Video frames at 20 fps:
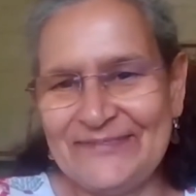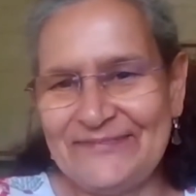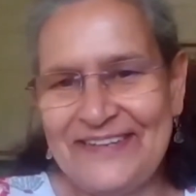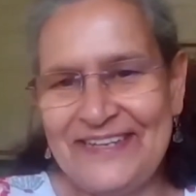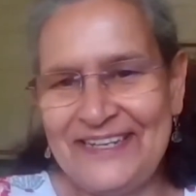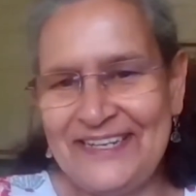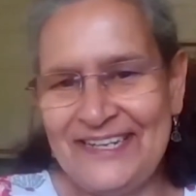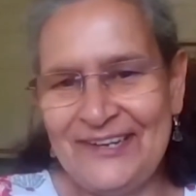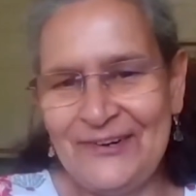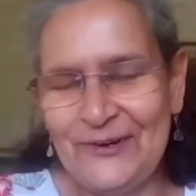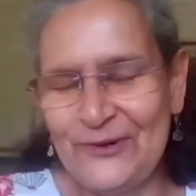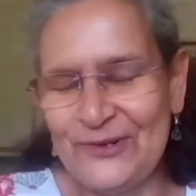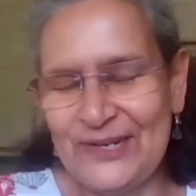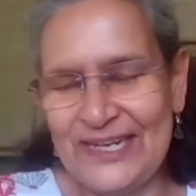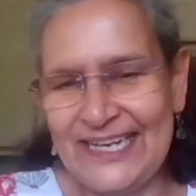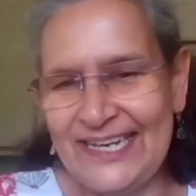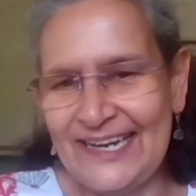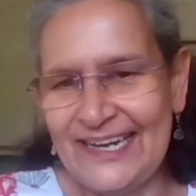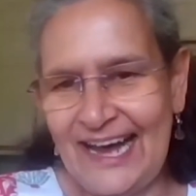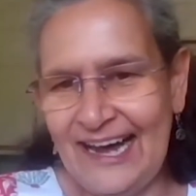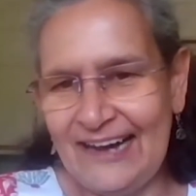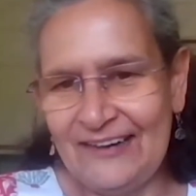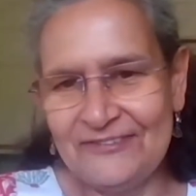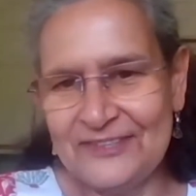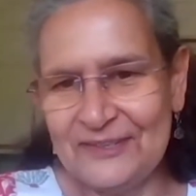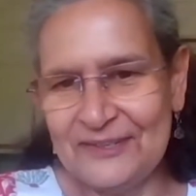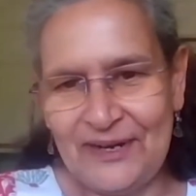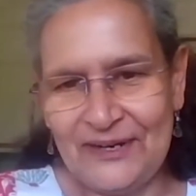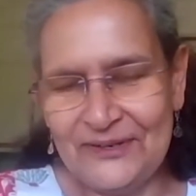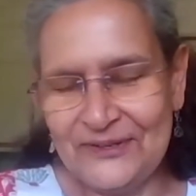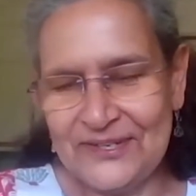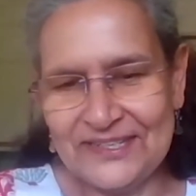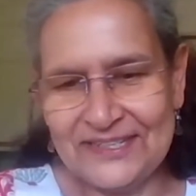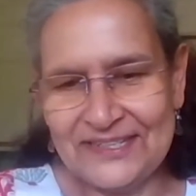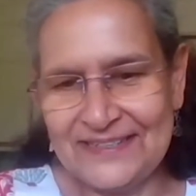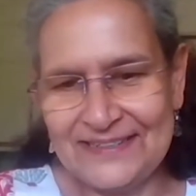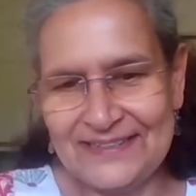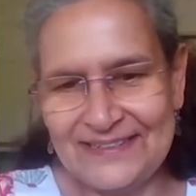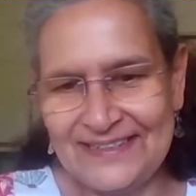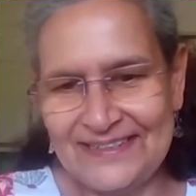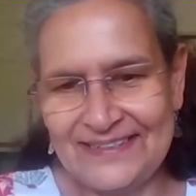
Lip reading: we only laughed about it.